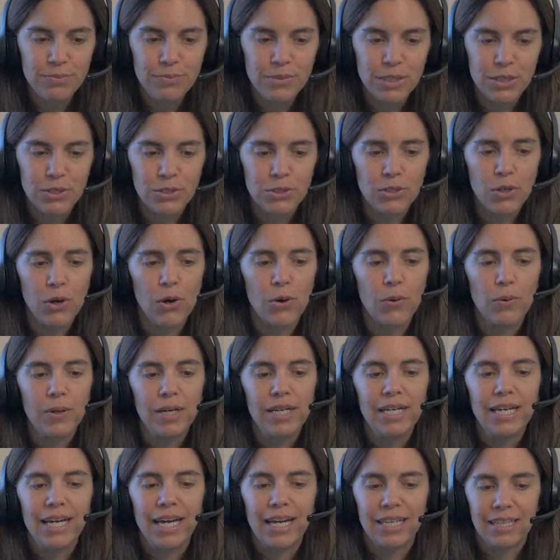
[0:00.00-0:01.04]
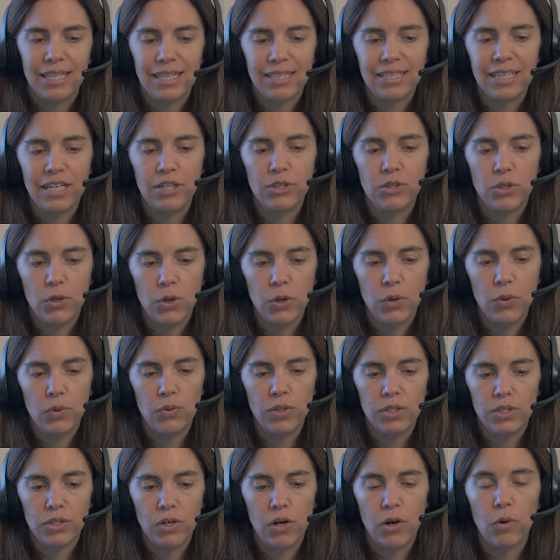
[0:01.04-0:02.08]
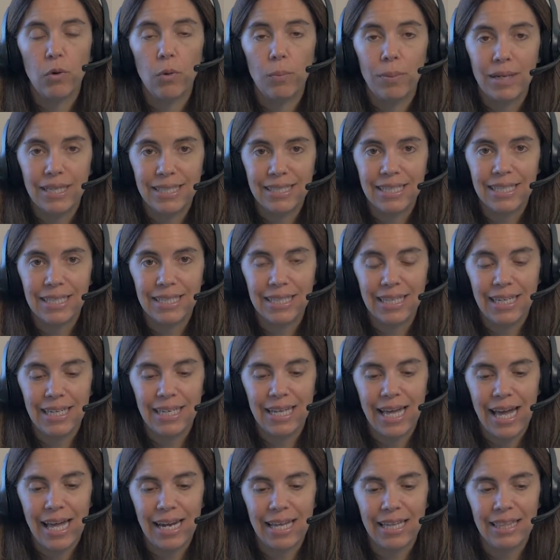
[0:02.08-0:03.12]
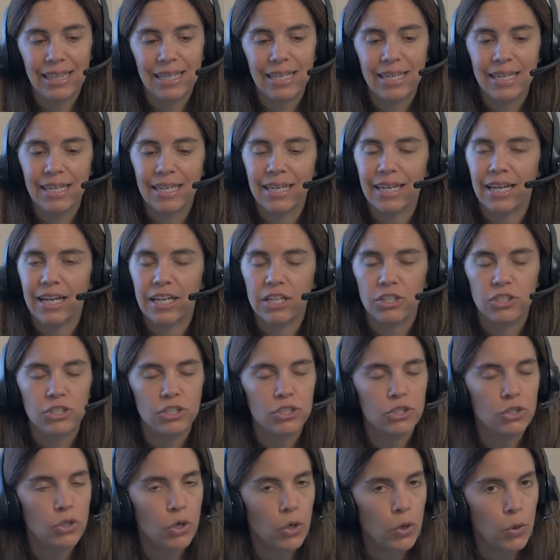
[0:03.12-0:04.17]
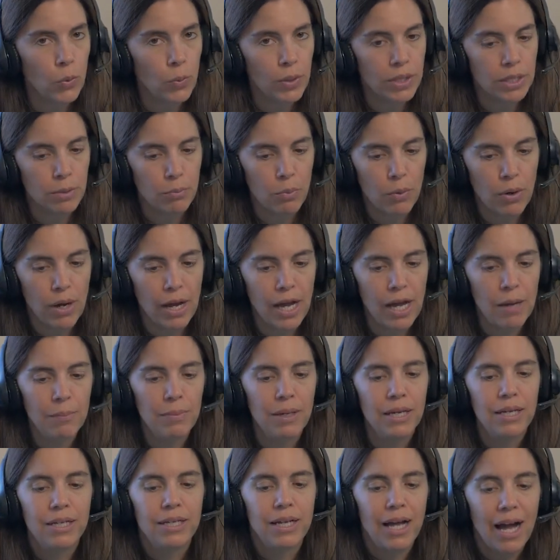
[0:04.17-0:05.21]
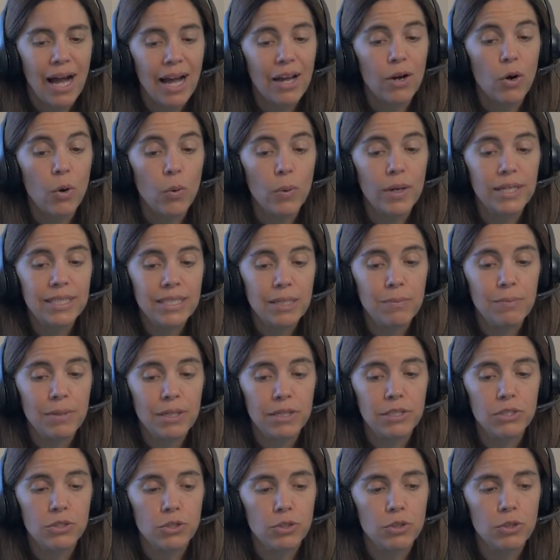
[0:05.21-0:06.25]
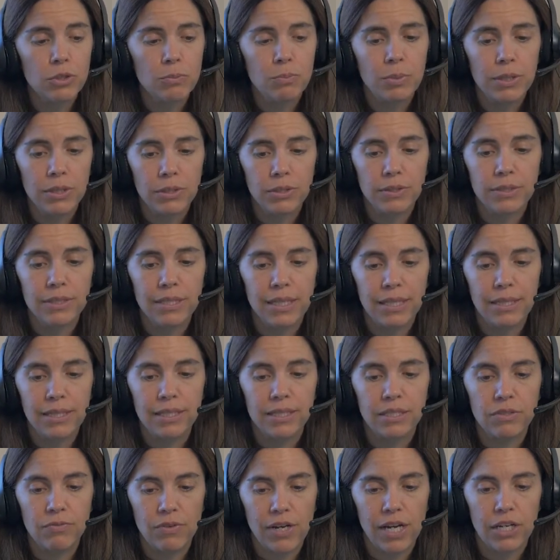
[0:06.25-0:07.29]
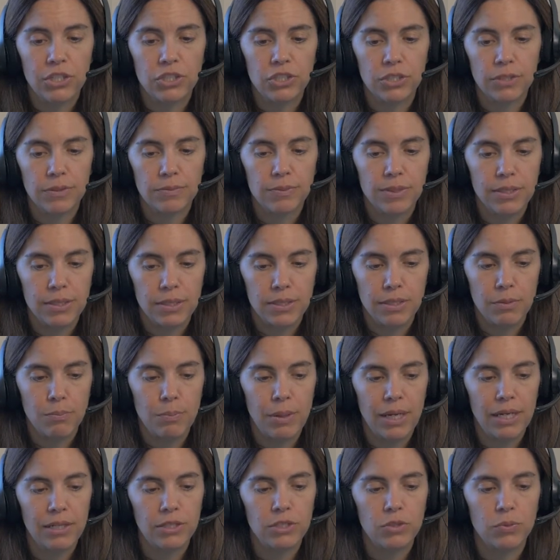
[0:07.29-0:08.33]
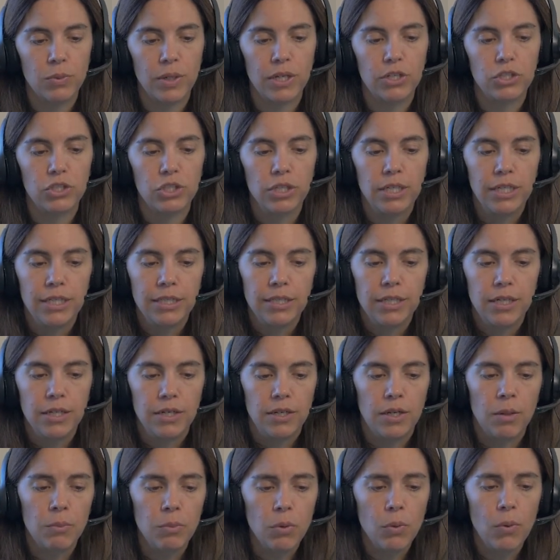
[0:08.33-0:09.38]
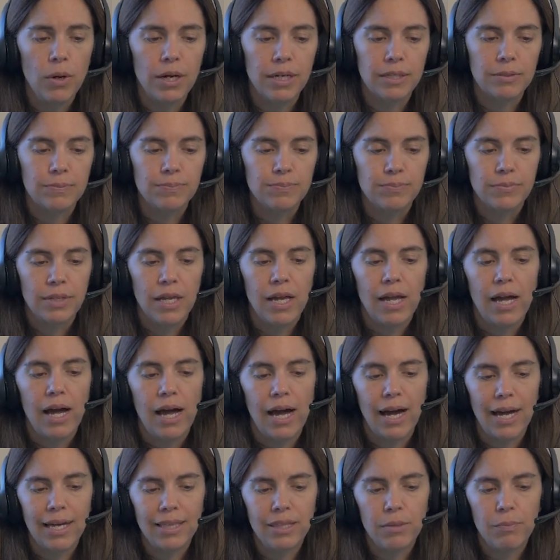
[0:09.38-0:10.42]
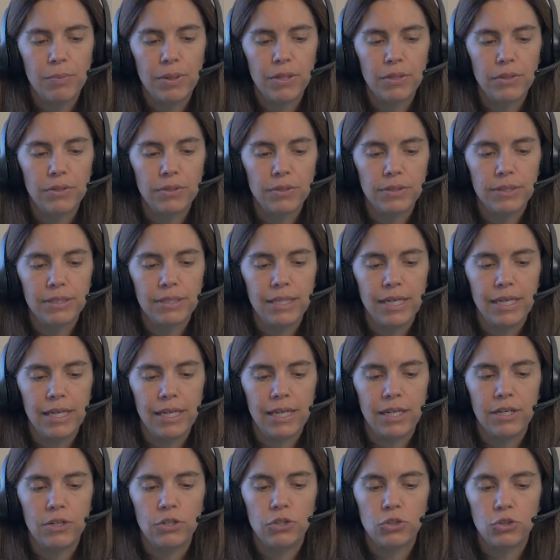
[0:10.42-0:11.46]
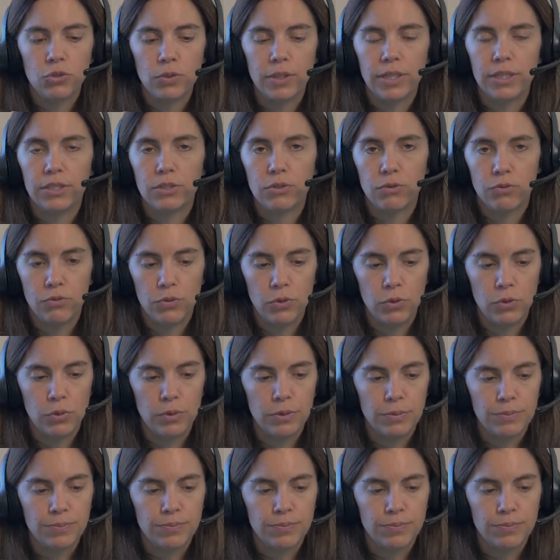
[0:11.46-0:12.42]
So, unless I know the dog will basically eat anything and I can just go with the bribe, I always administer pills in this fashion. This is the bait and switch. Number 1, hide the pills in treats or food.